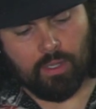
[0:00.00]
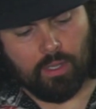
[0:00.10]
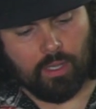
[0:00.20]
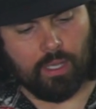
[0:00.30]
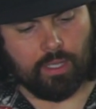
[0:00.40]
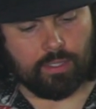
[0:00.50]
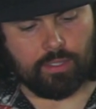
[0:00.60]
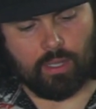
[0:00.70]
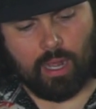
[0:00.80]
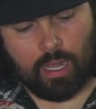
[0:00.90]
And
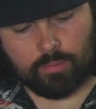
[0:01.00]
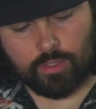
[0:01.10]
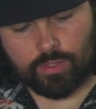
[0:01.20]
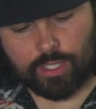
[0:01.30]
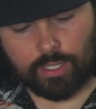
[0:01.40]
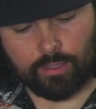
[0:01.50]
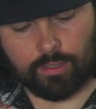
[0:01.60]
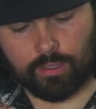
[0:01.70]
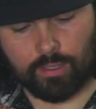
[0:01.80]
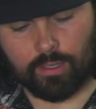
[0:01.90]
I'm using
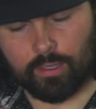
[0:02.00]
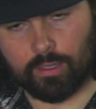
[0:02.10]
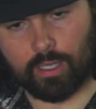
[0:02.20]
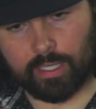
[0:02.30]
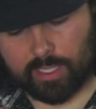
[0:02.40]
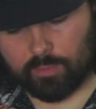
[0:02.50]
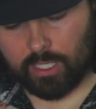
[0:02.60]
a nice big